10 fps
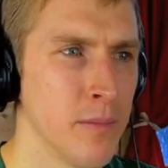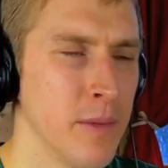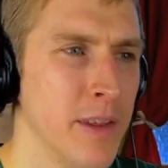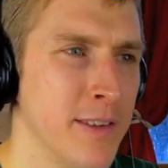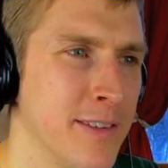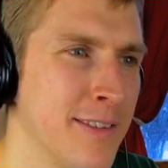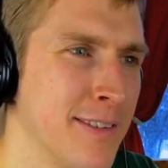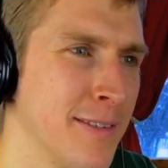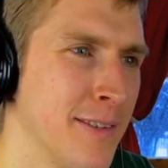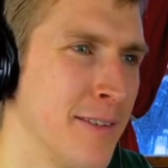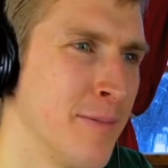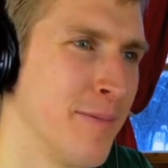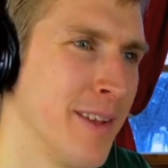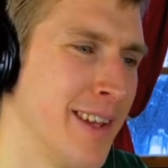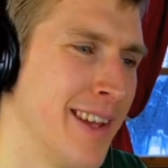But that's...
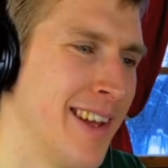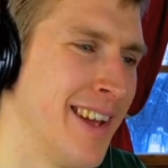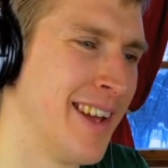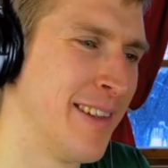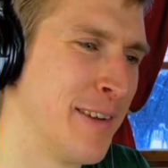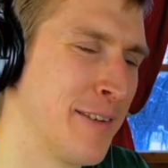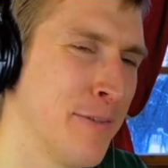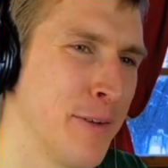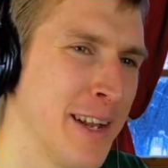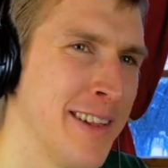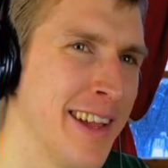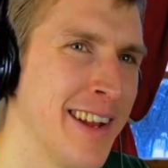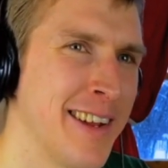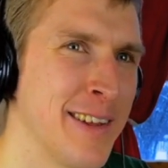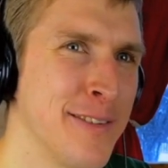there's something in
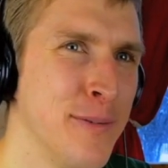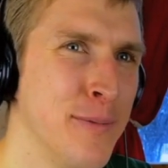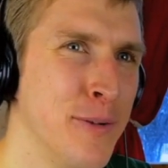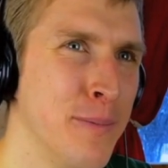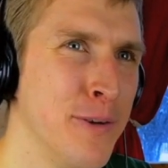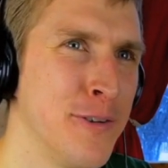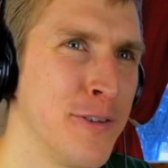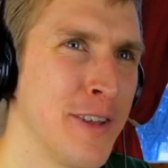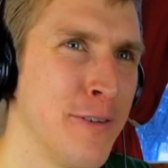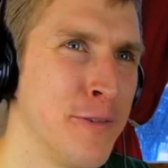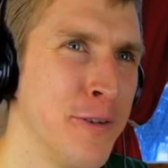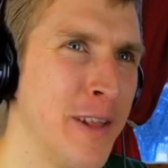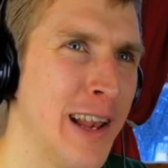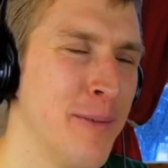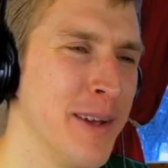that, I guess, to push yourself to
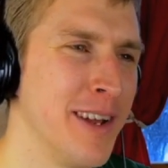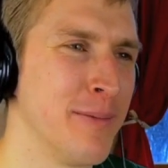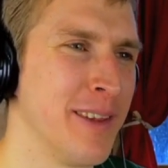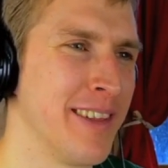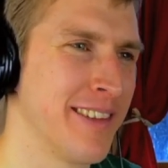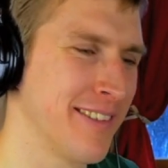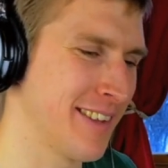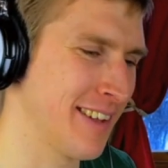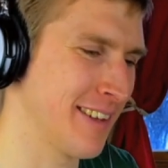the limit. I mean, that's, I